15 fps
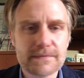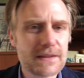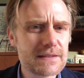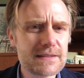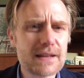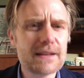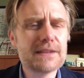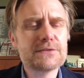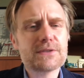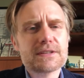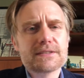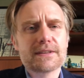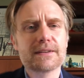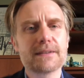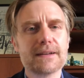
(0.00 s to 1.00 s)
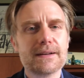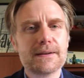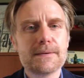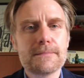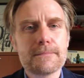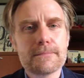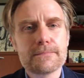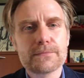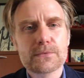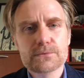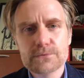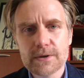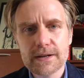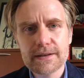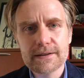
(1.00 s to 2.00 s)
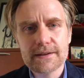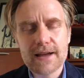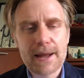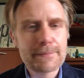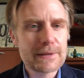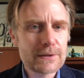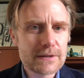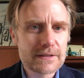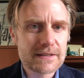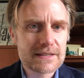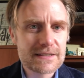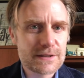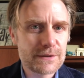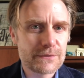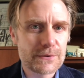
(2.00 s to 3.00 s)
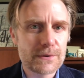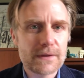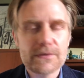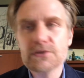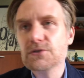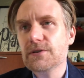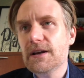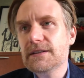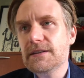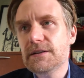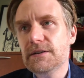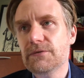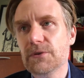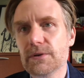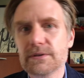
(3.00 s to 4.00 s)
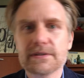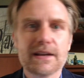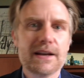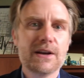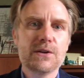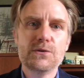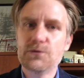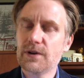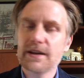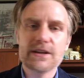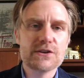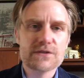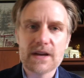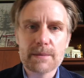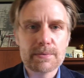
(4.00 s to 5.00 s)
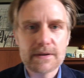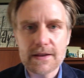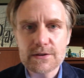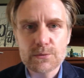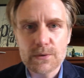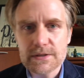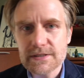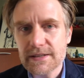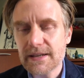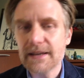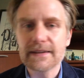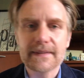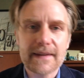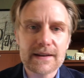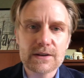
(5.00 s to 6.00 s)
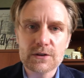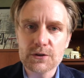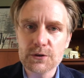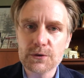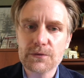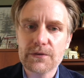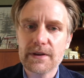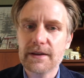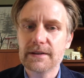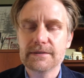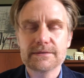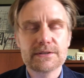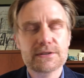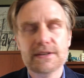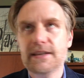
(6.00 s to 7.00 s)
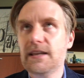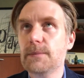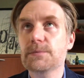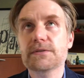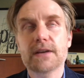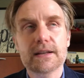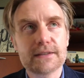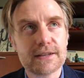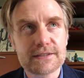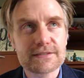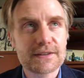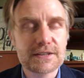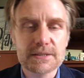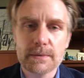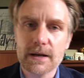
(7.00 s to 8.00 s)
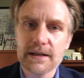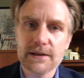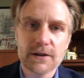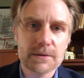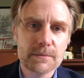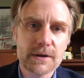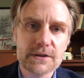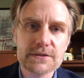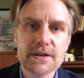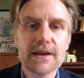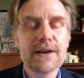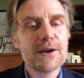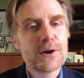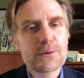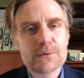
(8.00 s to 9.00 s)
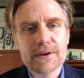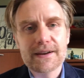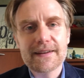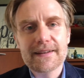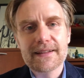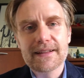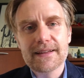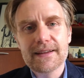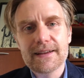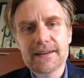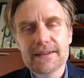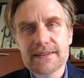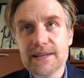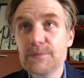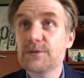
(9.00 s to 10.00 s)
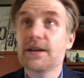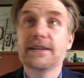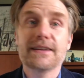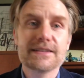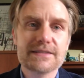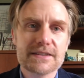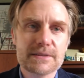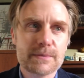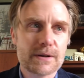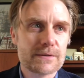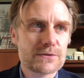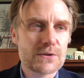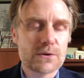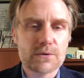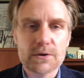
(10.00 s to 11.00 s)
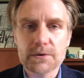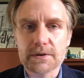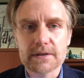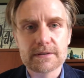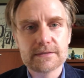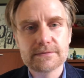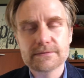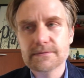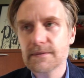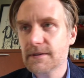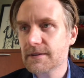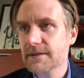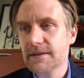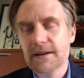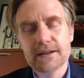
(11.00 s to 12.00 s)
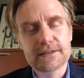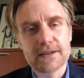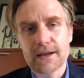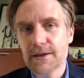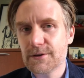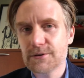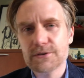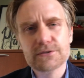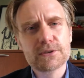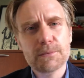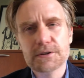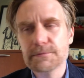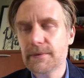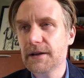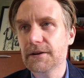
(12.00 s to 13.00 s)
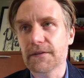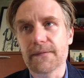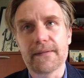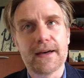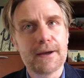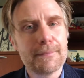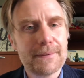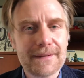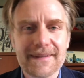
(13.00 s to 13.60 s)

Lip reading: Isn't that interesting? Right? I mean, look at this interview. This crazy interview. He's drinking Japanese whiskey and getting goofy and just keeps saying nice things about Elon Musk, right? Keeps saying nice things about Joe Rogan. Kanye, you're so much better than them.